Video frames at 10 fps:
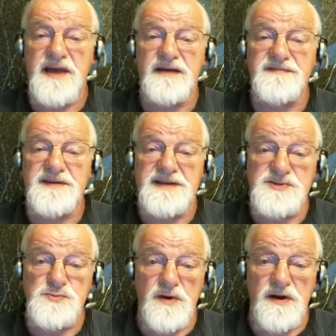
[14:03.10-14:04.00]
theft
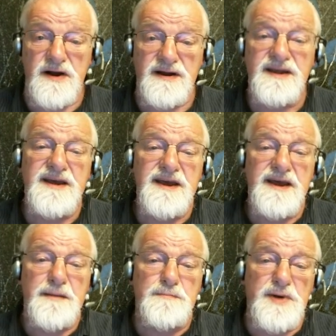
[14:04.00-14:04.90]
is wrong,
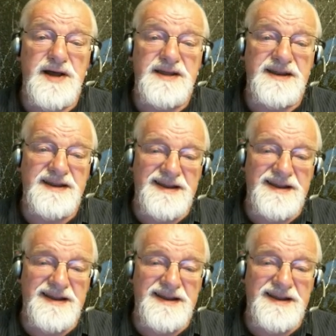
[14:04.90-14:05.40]
but